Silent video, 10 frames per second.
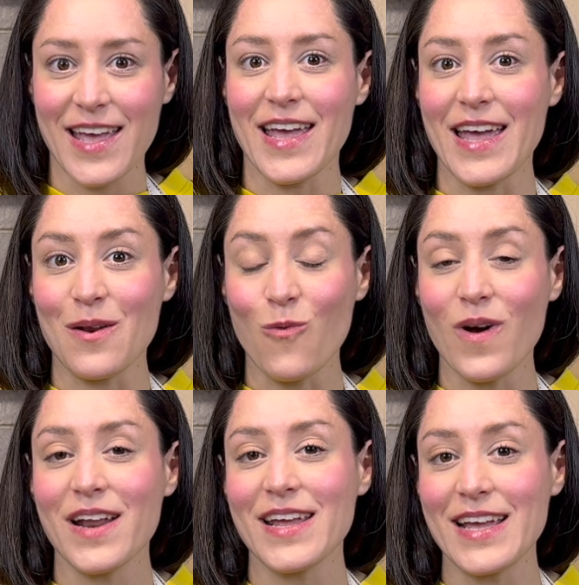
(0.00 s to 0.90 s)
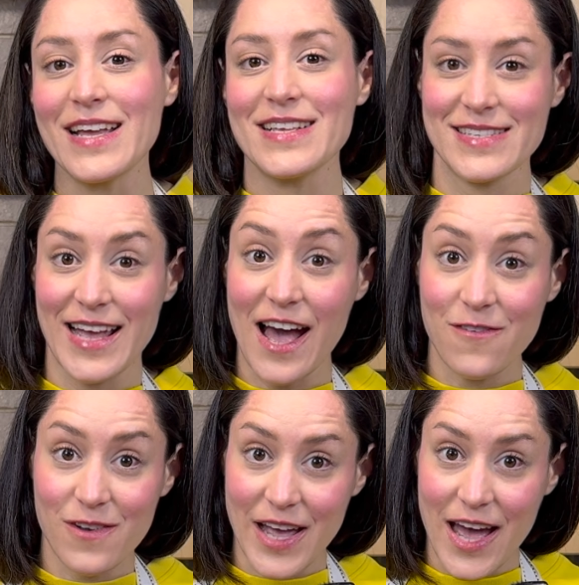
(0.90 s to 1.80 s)
And one is
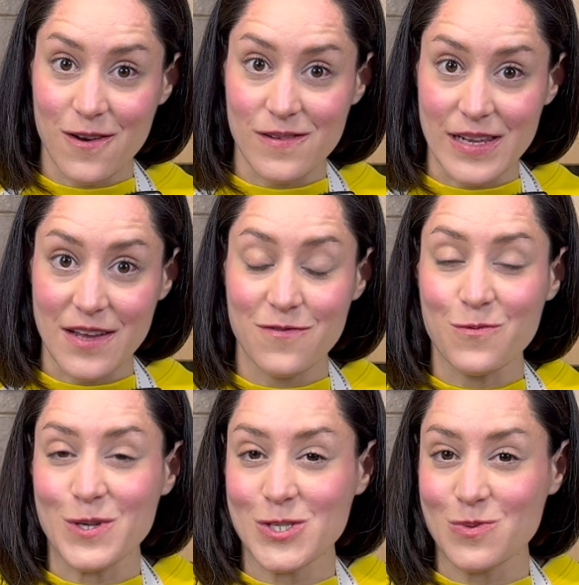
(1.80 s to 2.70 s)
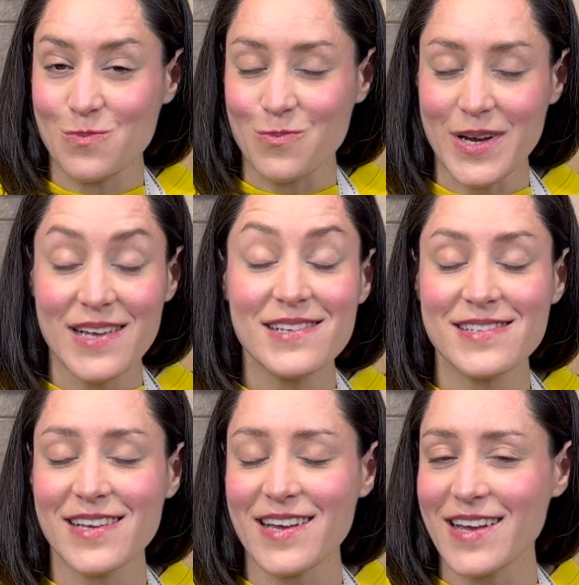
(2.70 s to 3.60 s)
avocado leaf, which brings
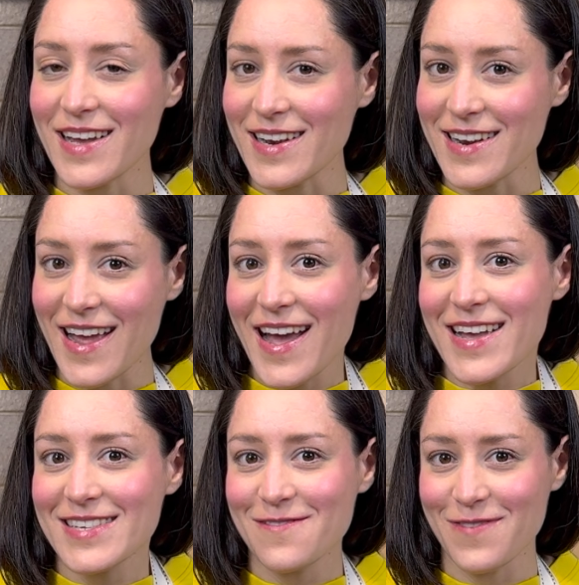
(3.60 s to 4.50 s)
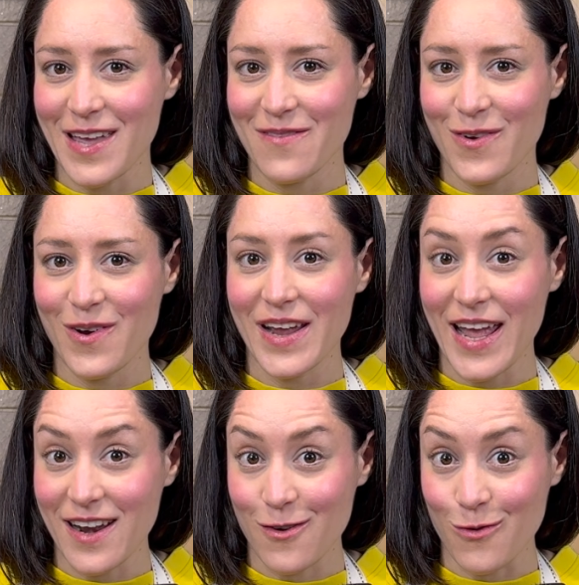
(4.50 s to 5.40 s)
a nice flavor
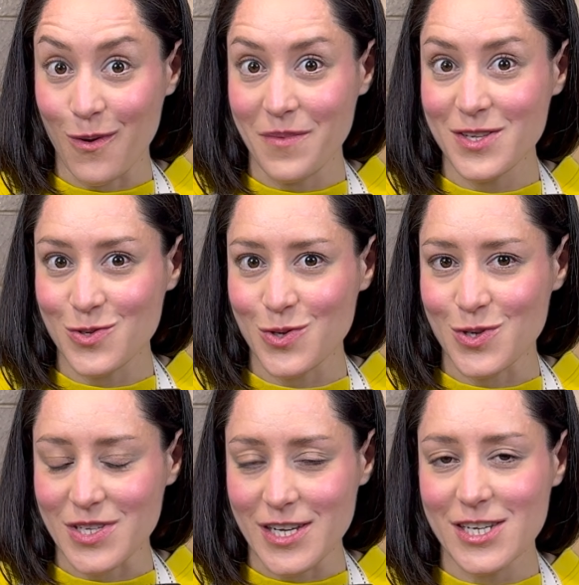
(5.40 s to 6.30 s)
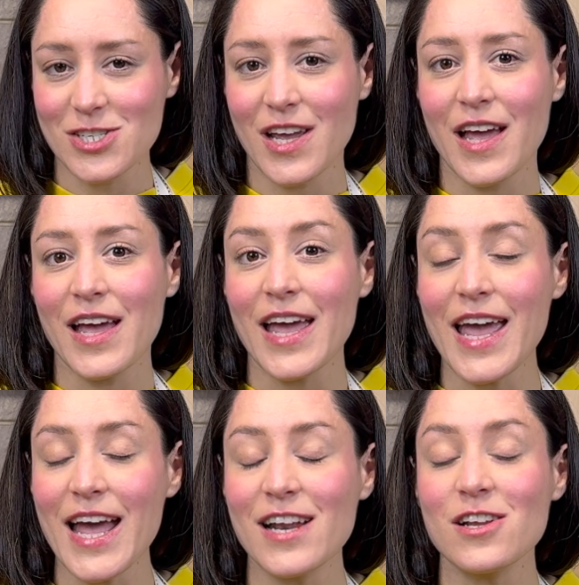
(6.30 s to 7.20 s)
and aroma to your dish,
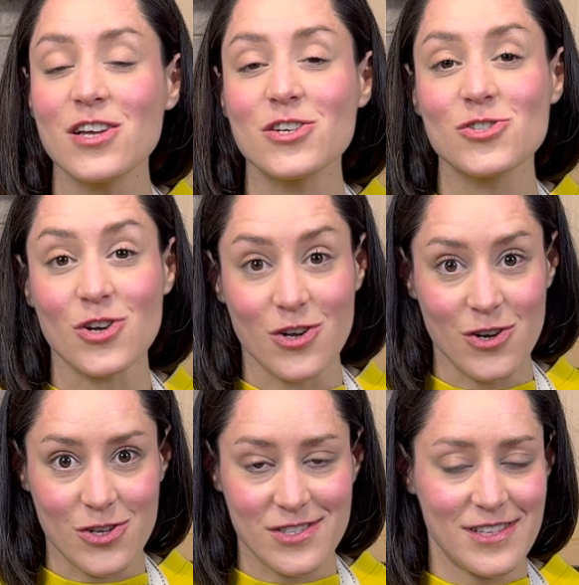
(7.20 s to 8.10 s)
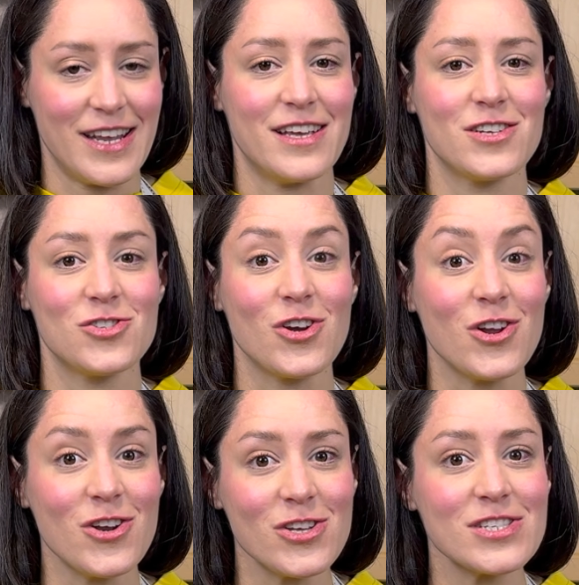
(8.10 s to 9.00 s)
and choconostle.
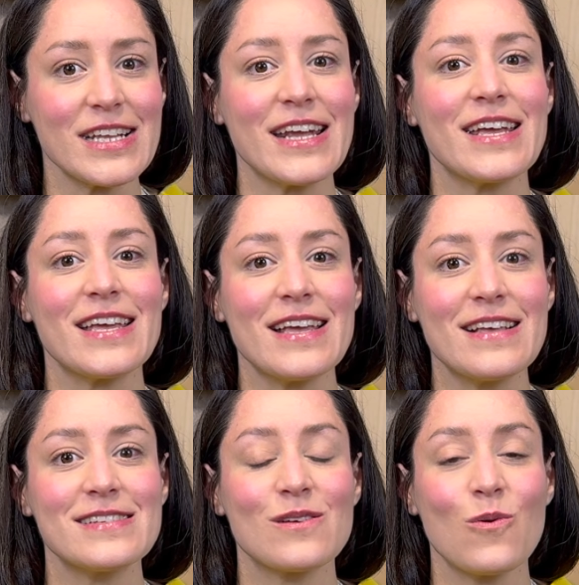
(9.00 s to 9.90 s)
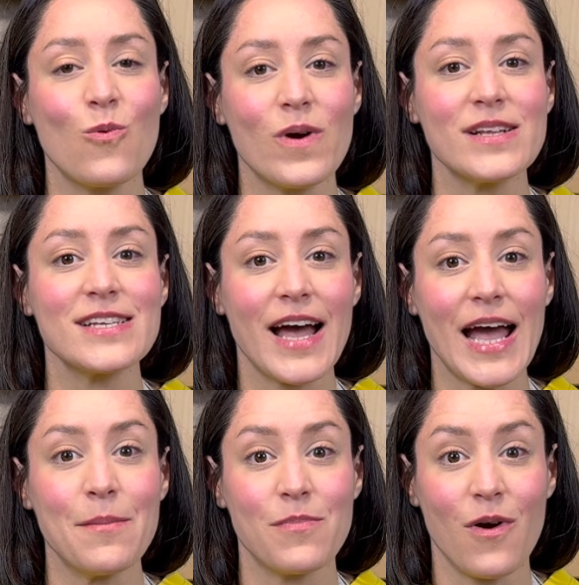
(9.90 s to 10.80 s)
Choconostle is one
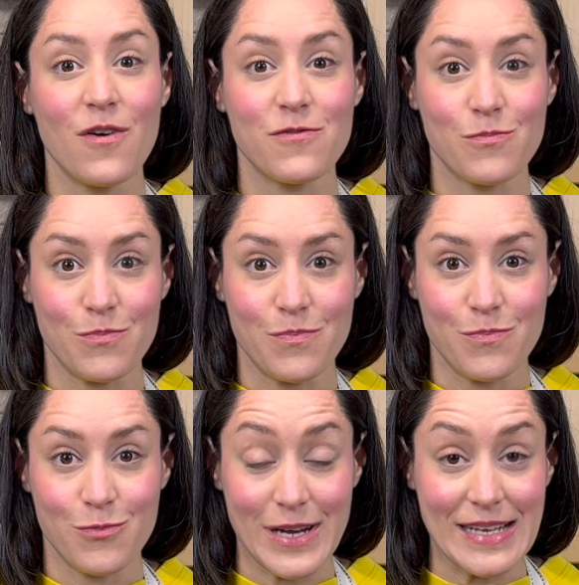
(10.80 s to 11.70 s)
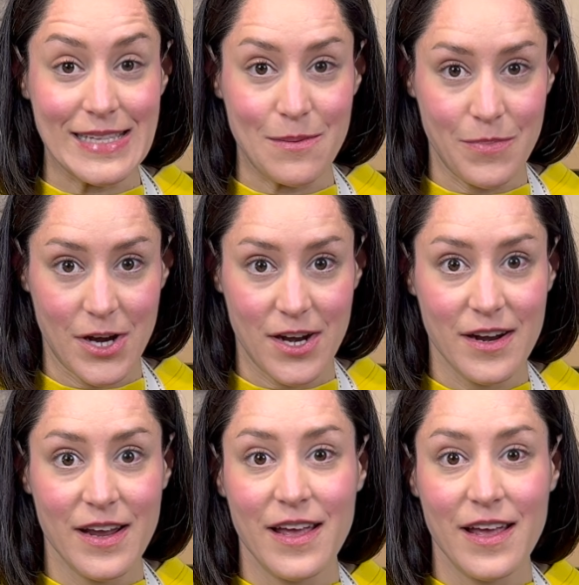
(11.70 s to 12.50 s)
type of prickly pear,